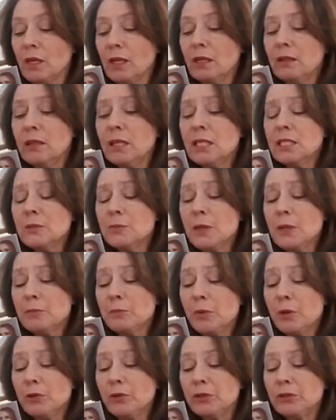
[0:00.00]
They spent
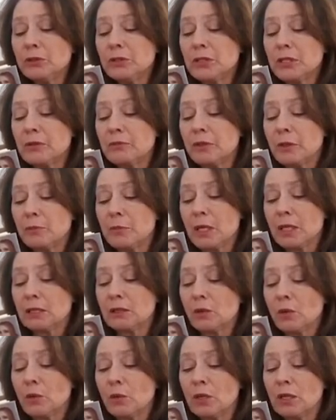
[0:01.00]
most of the month
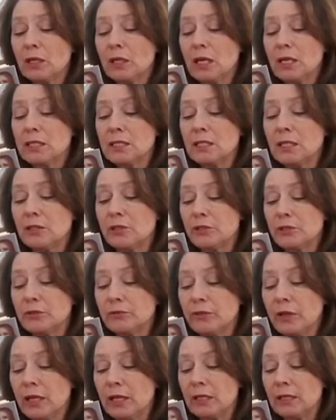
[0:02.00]
organizing and
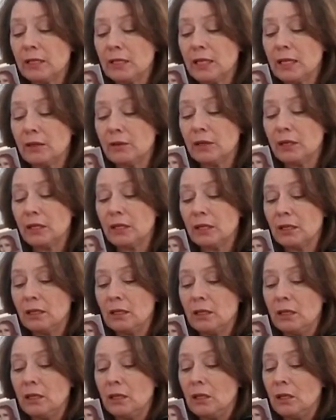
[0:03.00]
surveying the area
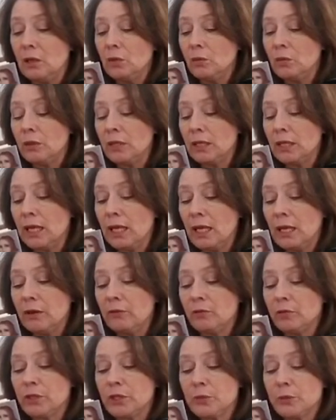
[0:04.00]
where the
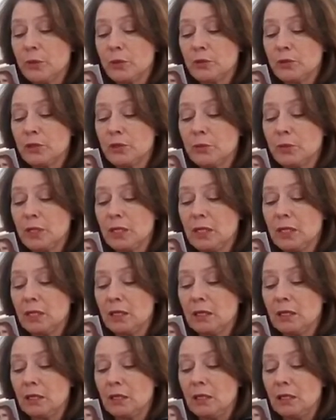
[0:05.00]
cave was supposed to be.
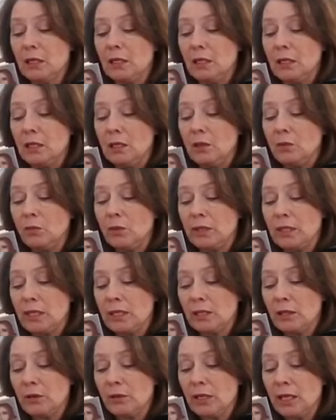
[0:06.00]
When they
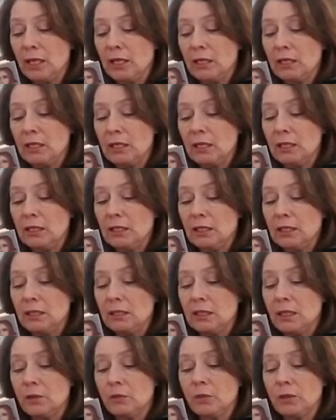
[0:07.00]
located it,
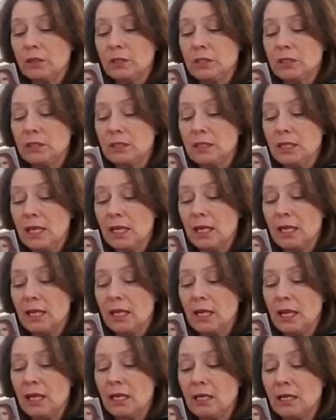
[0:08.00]
they worked
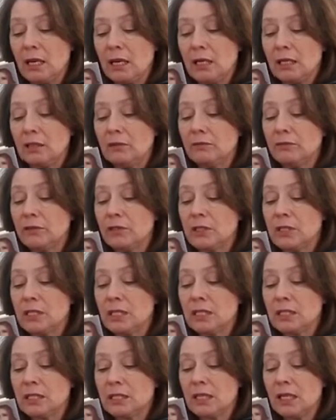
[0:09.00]
day and night for
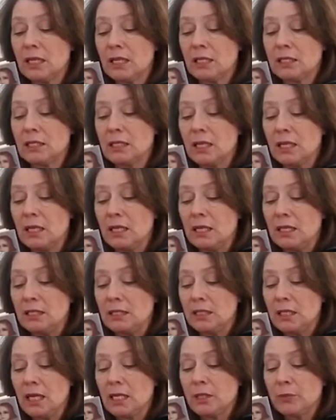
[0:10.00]
6 days,
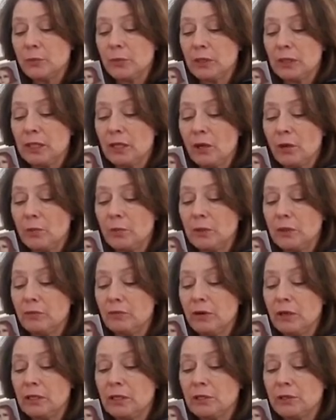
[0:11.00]
desperately hoping to
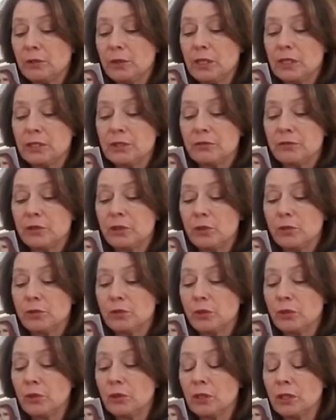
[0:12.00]
find a trace of
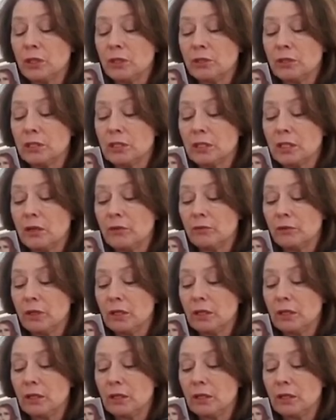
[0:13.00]
Joe's earlier discovery.